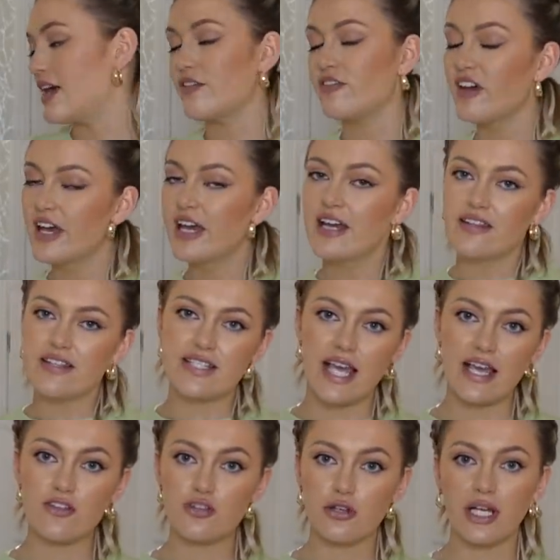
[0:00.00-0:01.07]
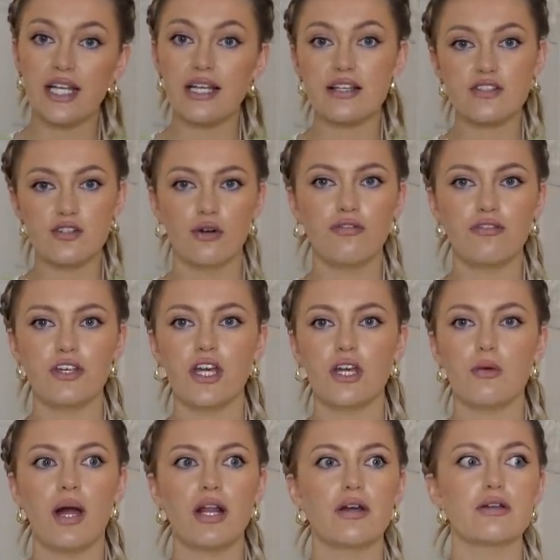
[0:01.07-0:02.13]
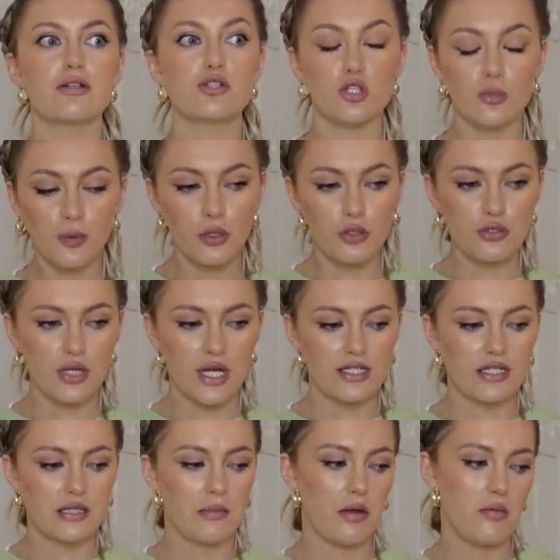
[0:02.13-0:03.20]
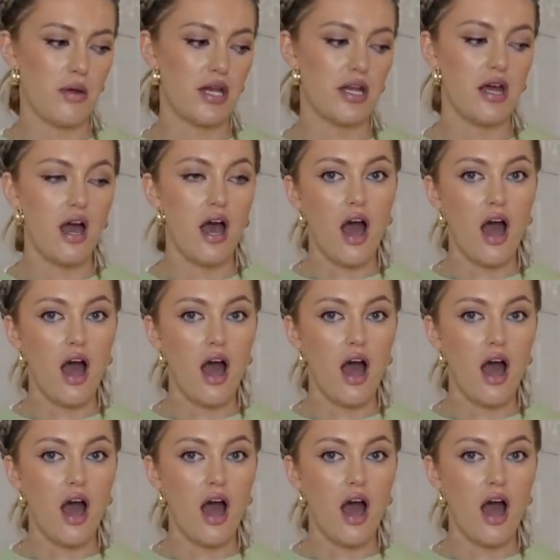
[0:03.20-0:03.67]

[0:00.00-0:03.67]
If the sage green is not for you, I know it's super on trend at the moment.